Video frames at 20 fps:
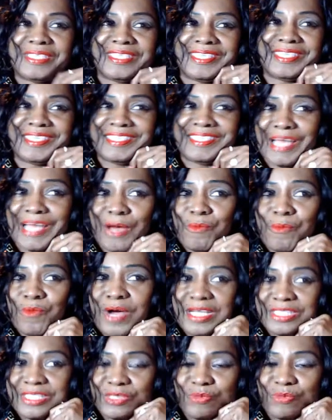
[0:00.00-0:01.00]
not
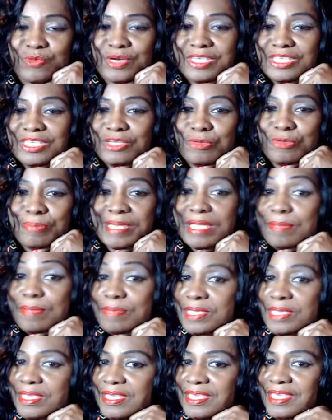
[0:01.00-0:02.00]
watching one little
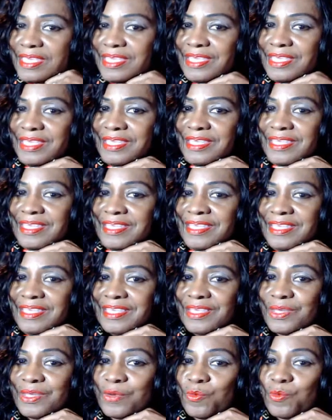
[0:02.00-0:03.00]
baby?
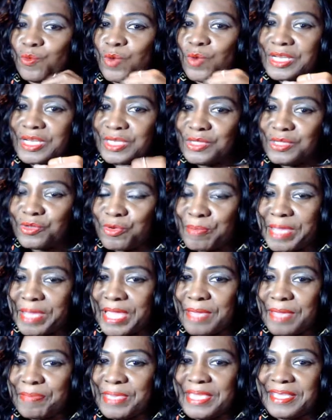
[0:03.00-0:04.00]
One little
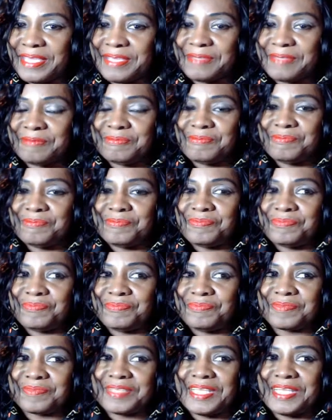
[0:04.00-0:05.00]
baby?
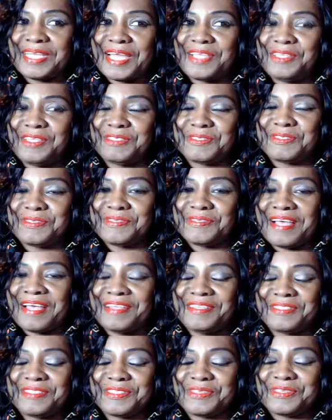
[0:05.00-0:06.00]
And I used
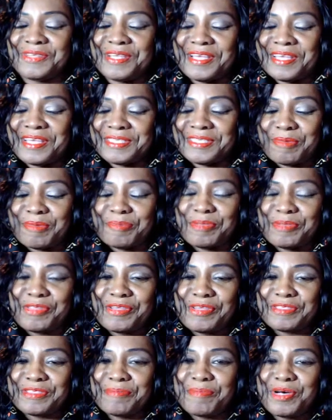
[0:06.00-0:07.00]
to ask my mother, I
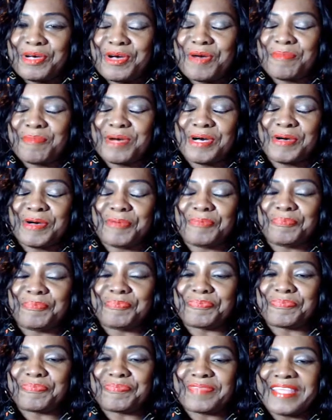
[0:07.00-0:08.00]
said, Mom,
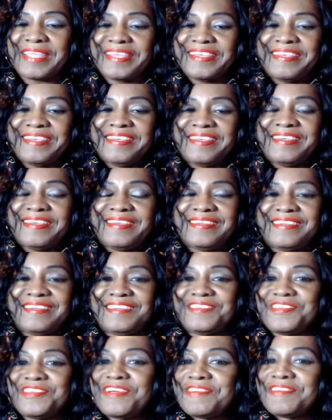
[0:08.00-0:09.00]

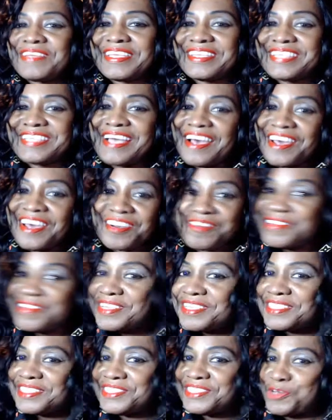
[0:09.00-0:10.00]
did you ever get tired of
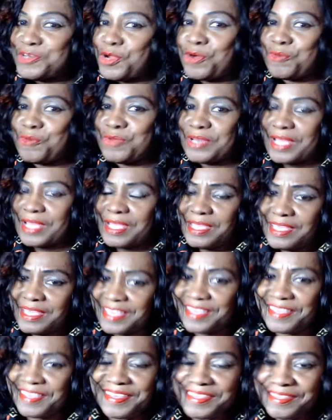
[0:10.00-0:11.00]
us? With 8
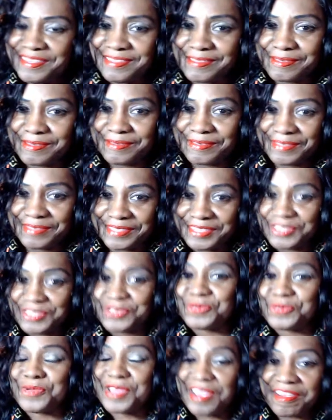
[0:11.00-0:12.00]
kids, did
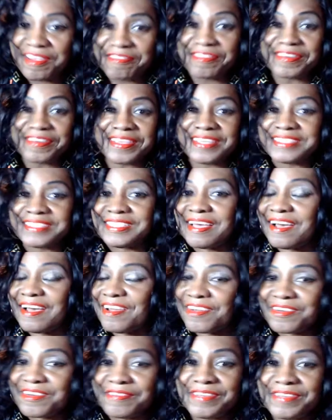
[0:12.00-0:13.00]
you ever get
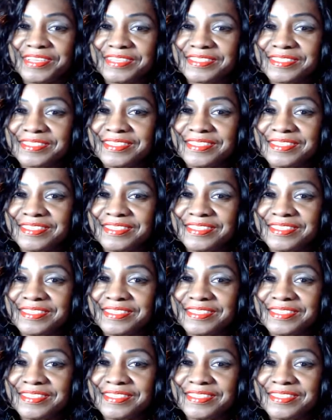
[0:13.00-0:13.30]
tired of us?